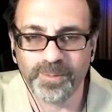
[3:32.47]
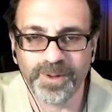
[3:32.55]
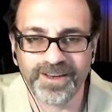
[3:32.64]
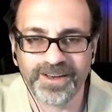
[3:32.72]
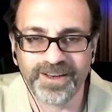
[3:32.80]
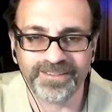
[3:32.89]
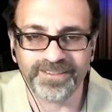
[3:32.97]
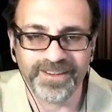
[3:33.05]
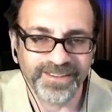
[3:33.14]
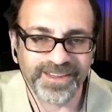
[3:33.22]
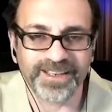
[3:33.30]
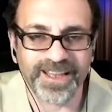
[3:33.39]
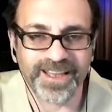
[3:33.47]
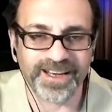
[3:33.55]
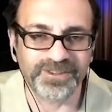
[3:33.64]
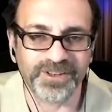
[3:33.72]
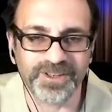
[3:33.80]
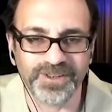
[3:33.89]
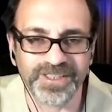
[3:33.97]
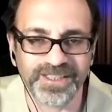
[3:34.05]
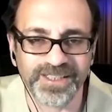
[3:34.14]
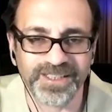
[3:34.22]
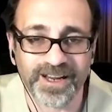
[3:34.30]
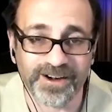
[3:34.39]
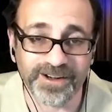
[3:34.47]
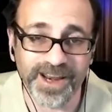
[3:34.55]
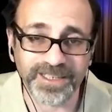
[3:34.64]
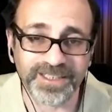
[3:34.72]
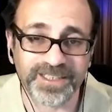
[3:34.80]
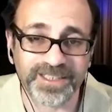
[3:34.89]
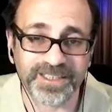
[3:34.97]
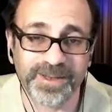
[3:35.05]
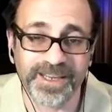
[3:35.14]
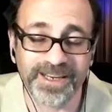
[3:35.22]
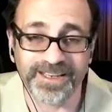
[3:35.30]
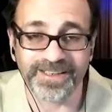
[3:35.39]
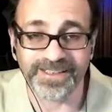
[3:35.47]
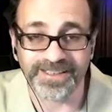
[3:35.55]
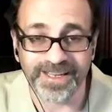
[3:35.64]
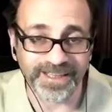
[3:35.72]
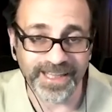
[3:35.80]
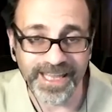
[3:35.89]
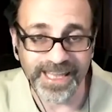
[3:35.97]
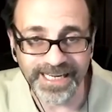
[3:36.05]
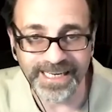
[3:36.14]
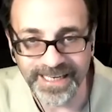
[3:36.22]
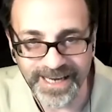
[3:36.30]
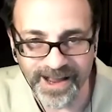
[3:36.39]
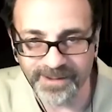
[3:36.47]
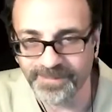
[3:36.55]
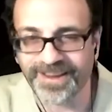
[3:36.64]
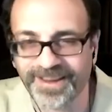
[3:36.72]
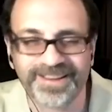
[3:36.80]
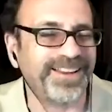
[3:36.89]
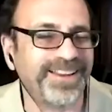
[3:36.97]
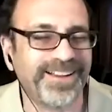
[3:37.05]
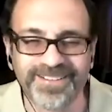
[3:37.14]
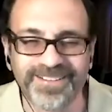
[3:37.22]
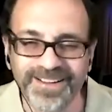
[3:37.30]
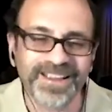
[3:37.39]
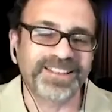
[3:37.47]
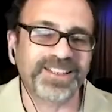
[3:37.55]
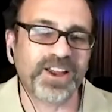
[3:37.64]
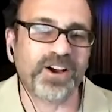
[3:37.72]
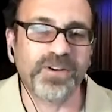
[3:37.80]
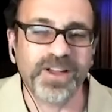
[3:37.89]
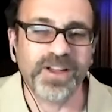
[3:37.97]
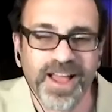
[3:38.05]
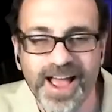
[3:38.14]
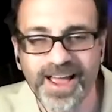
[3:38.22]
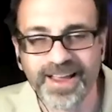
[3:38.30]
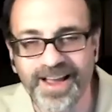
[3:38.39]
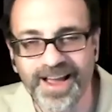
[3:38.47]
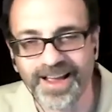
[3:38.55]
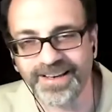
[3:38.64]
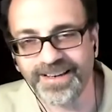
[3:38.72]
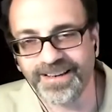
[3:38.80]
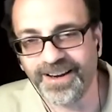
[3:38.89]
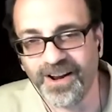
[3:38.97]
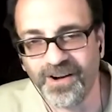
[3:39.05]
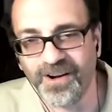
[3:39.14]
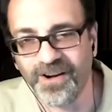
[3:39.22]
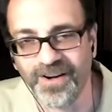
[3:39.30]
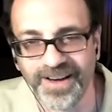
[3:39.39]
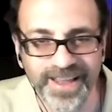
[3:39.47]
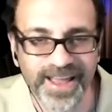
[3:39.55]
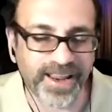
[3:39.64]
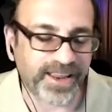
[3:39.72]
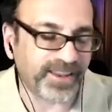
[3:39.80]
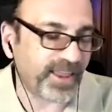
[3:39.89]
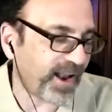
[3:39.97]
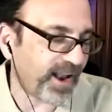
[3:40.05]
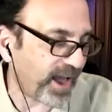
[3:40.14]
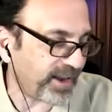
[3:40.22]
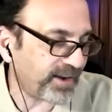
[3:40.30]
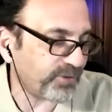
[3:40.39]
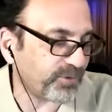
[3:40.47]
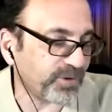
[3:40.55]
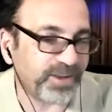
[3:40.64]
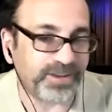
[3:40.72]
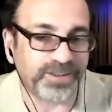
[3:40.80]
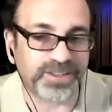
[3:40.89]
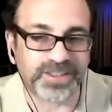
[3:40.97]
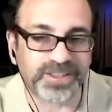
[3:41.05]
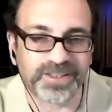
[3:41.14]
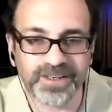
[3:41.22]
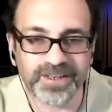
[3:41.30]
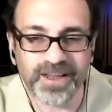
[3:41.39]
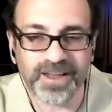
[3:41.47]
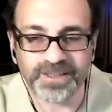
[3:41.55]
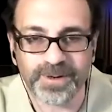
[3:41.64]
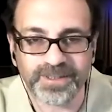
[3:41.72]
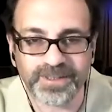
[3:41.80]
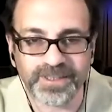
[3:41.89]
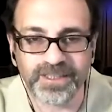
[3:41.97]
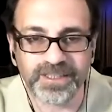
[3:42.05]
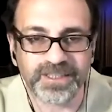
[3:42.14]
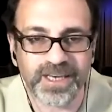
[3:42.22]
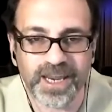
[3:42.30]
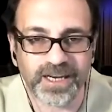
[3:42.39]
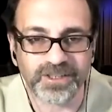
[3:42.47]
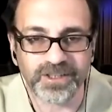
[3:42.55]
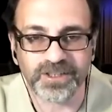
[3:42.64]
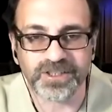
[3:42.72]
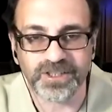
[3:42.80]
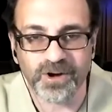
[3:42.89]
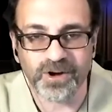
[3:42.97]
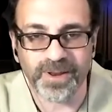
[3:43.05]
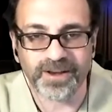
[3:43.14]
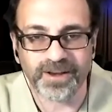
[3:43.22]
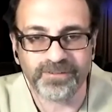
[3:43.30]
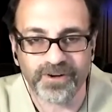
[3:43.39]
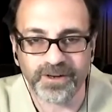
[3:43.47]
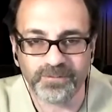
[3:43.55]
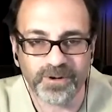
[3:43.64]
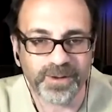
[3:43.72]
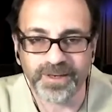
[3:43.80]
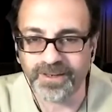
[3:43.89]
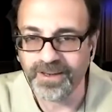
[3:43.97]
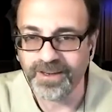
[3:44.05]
woman, and they'd get introduced as like our next comedian is a lady comic, and, eh, you know. So I I you know, and again, and then I never really understood, uh, especially in this day and age, there's just so many funny women.